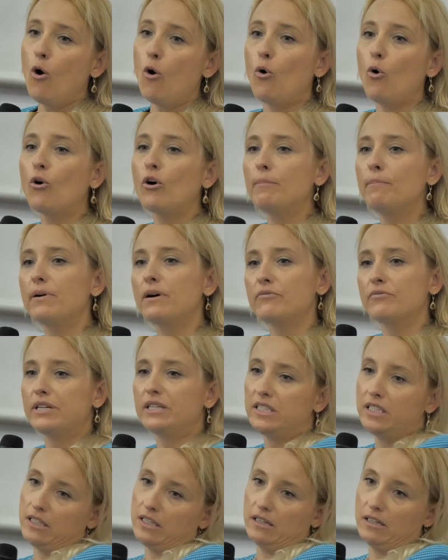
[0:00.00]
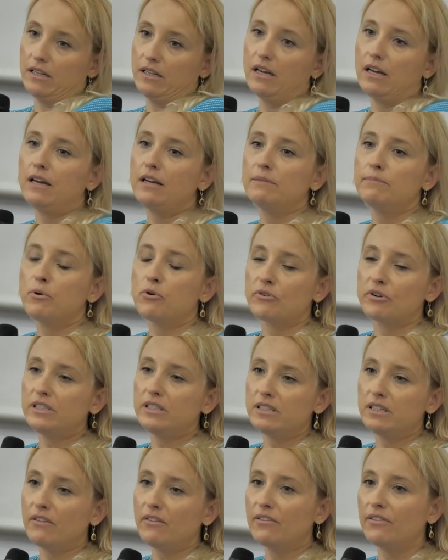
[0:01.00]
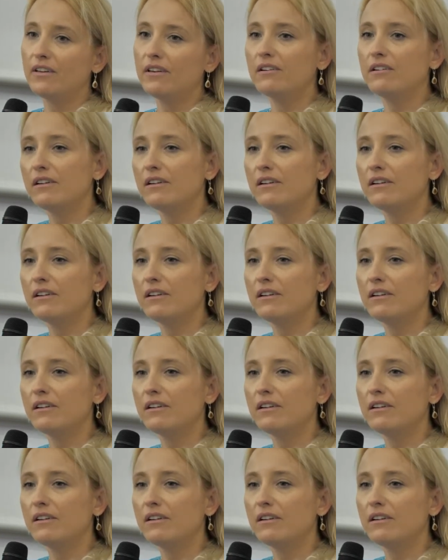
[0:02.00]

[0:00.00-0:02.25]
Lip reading: Or Paretian, and Paretian think,